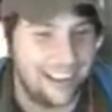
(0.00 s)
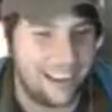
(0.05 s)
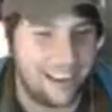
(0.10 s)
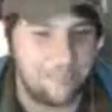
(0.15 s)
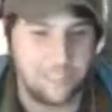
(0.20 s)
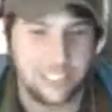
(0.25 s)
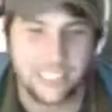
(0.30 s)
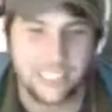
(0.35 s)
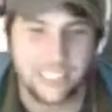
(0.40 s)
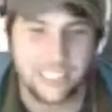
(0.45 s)

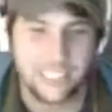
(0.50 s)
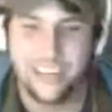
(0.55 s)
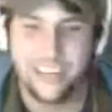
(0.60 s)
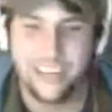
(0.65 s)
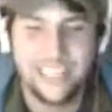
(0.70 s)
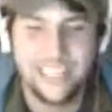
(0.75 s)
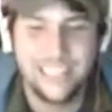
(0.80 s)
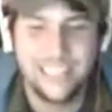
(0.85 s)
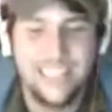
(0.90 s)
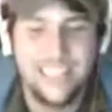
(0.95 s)
I'm just
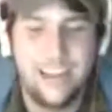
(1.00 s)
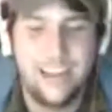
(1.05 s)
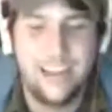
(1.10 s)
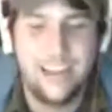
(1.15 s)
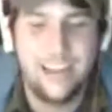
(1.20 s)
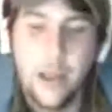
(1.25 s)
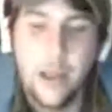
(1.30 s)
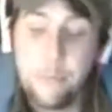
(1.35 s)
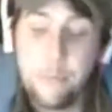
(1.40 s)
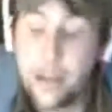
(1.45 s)
hearing
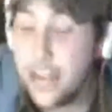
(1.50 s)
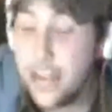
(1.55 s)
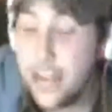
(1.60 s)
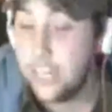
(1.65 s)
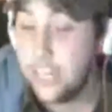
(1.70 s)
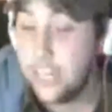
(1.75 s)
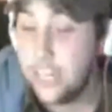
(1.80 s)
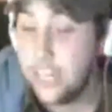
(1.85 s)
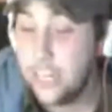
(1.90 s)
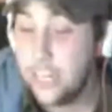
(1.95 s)
stuff. But yeah,
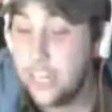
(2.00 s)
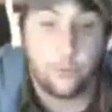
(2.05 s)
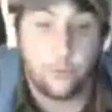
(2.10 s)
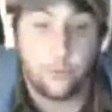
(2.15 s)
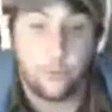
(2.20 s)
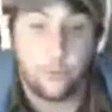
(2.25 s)
like Fallout